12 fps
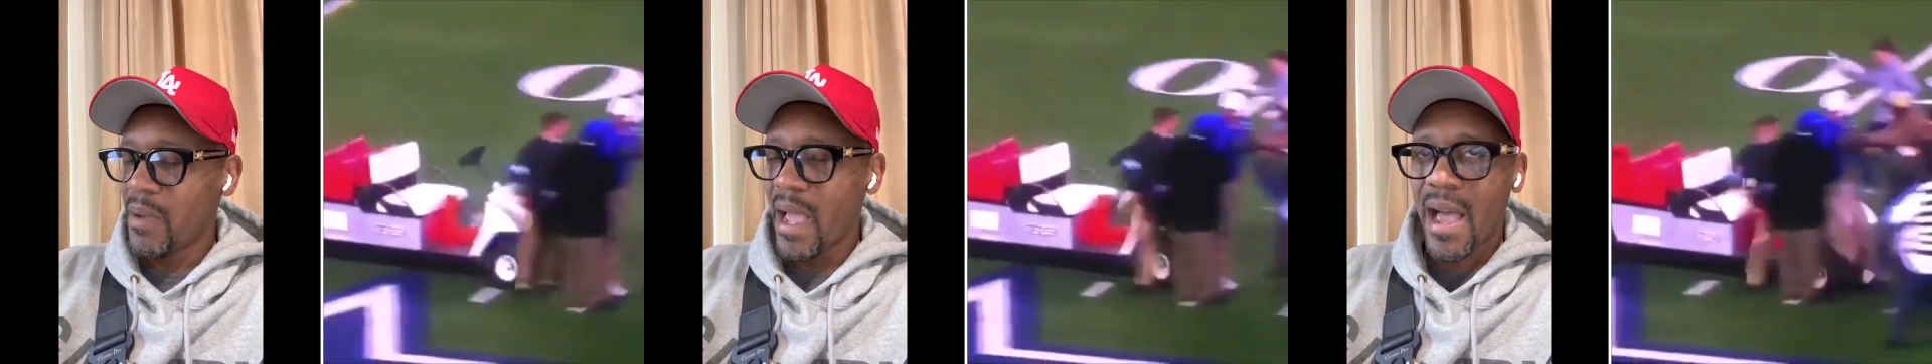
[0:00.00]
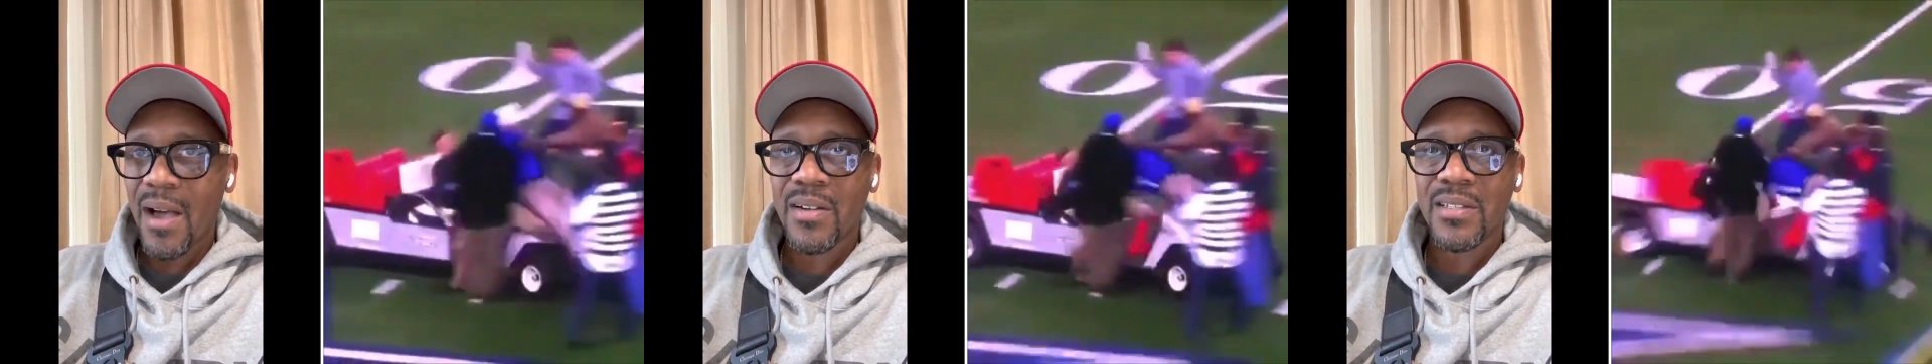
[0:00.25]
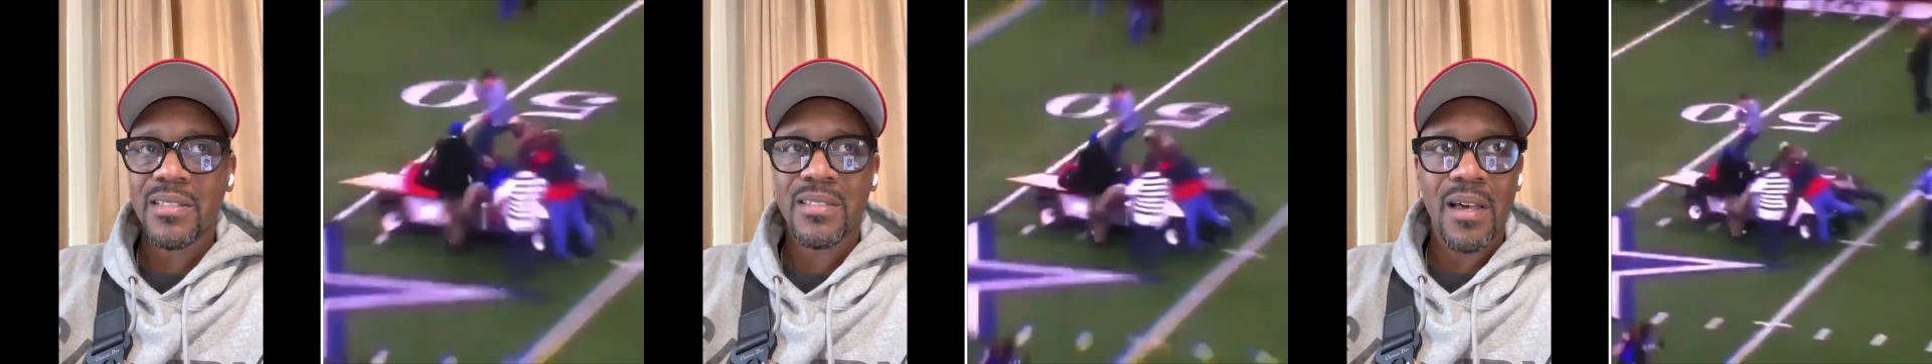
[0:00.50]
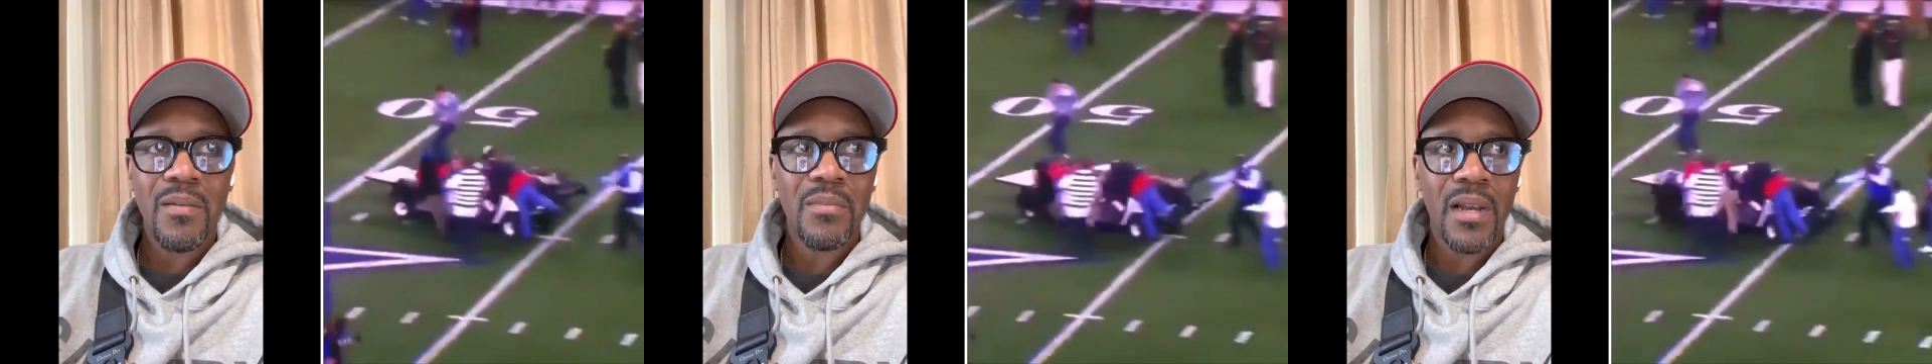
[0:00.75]
How could
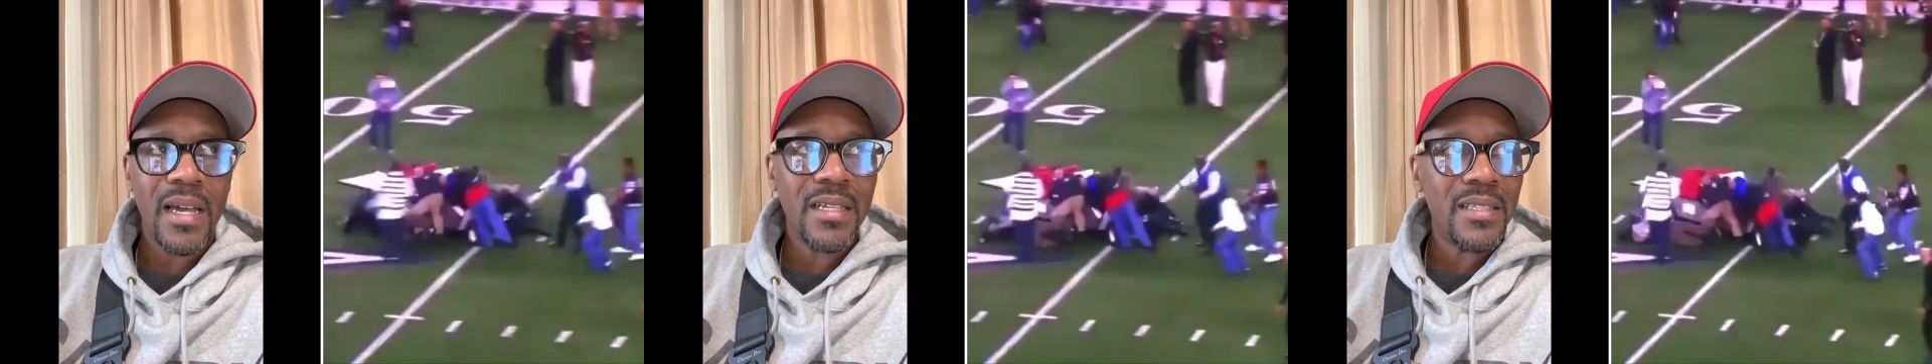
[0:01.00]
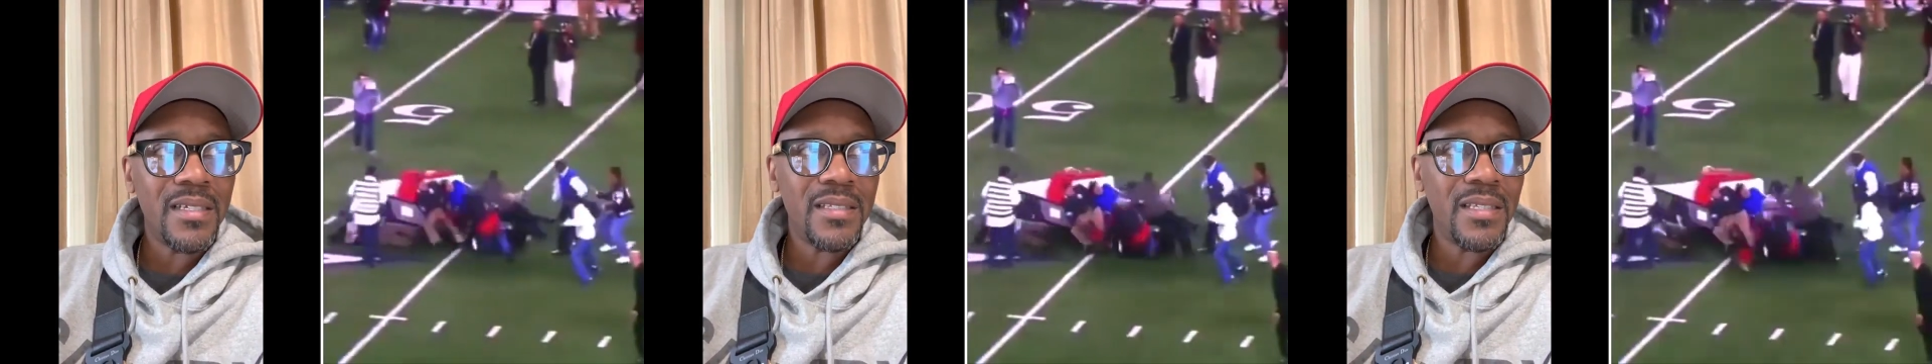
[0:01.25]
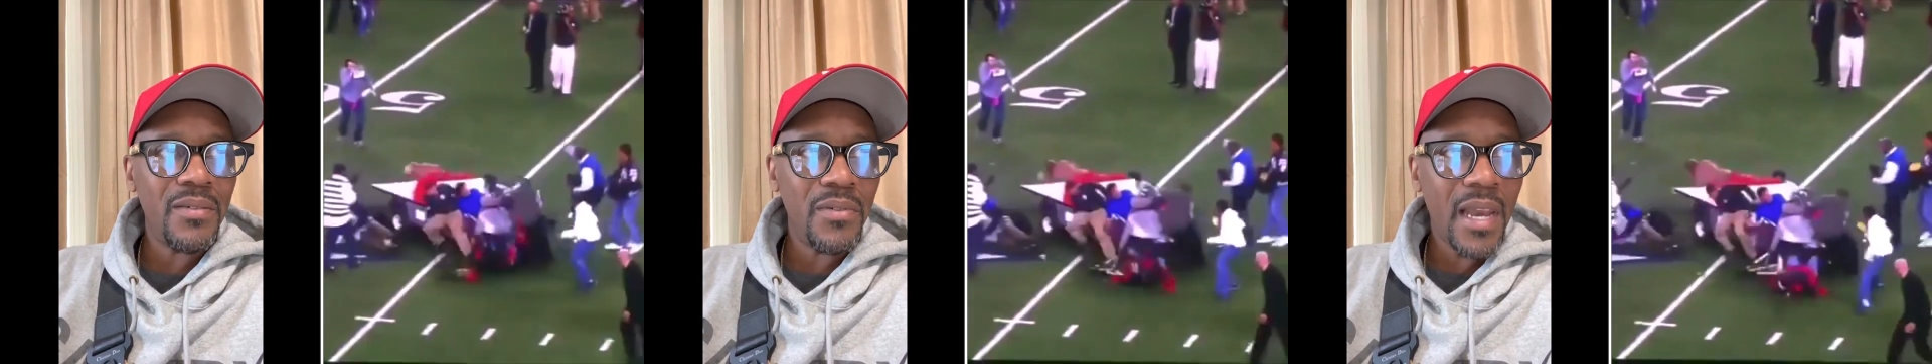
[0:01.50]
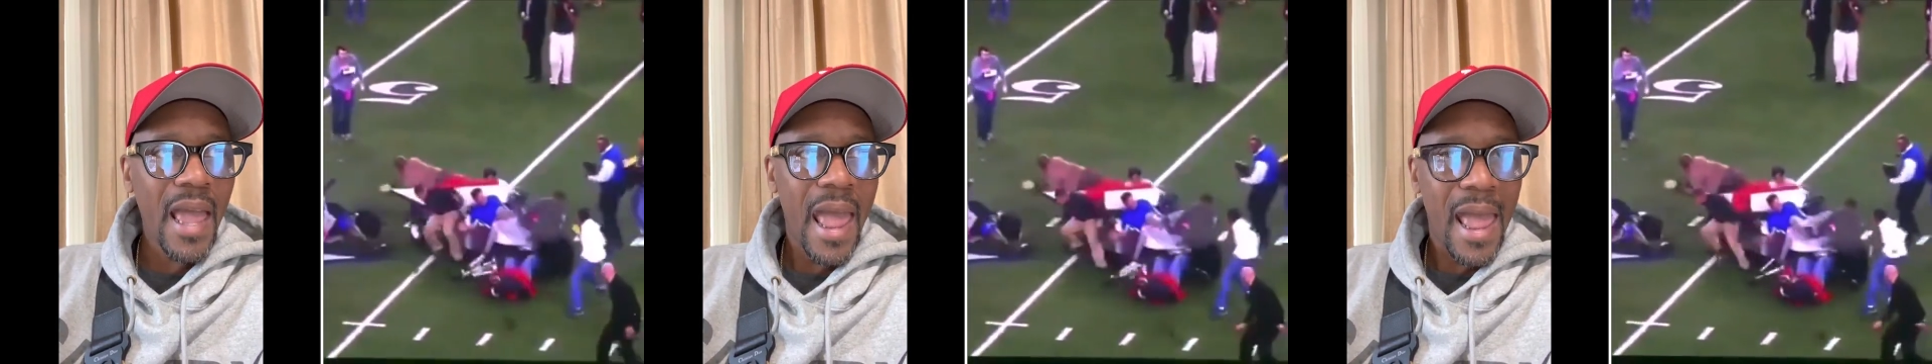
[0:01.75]
something like this
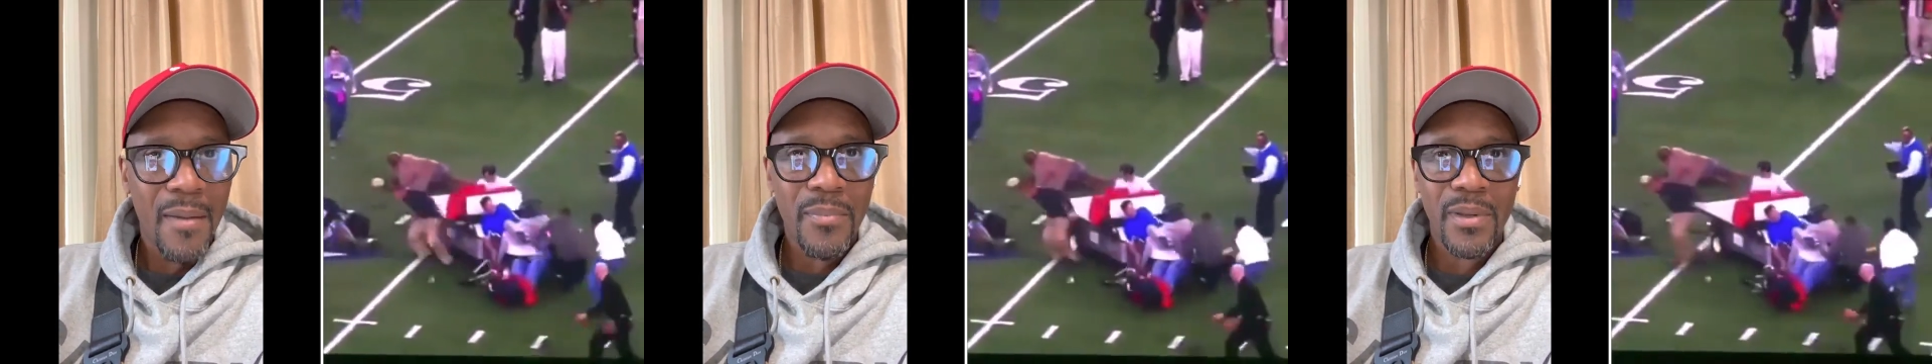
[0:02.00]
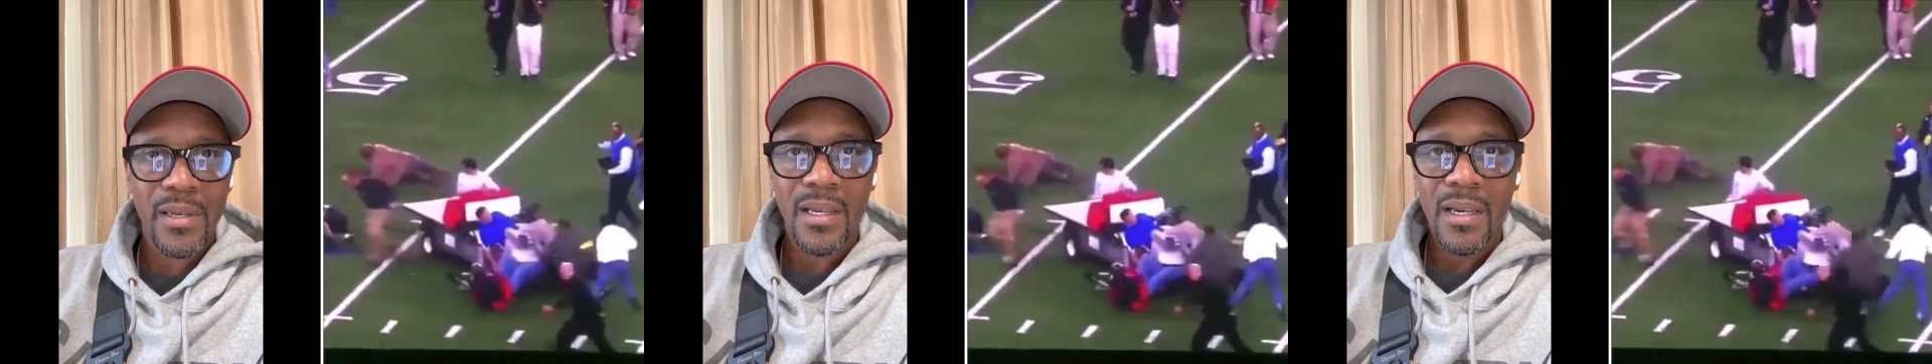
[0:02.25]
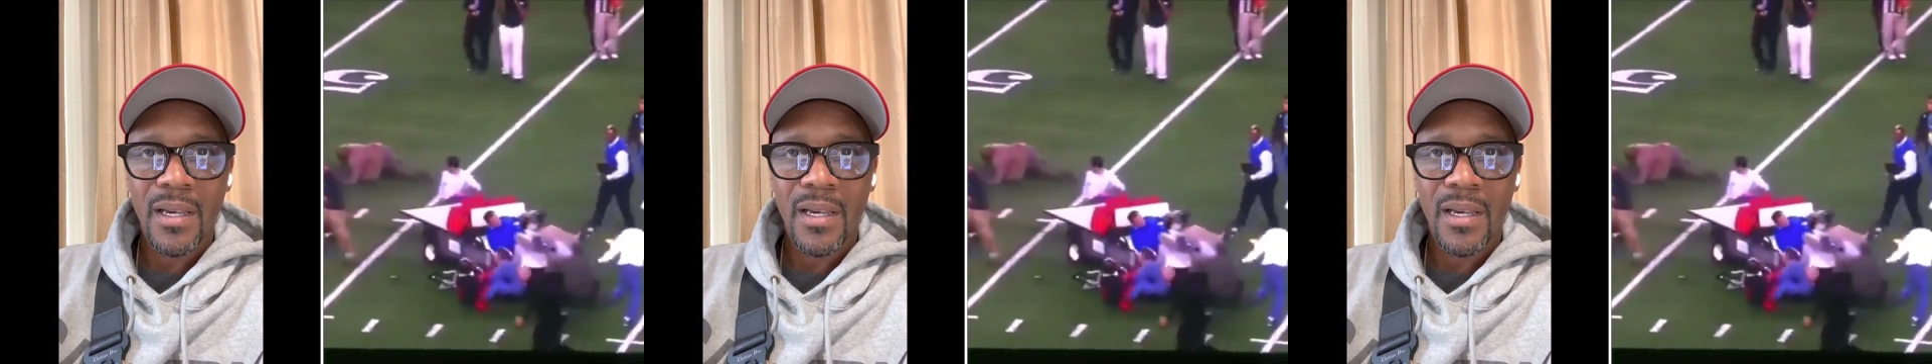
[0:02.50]
even happen?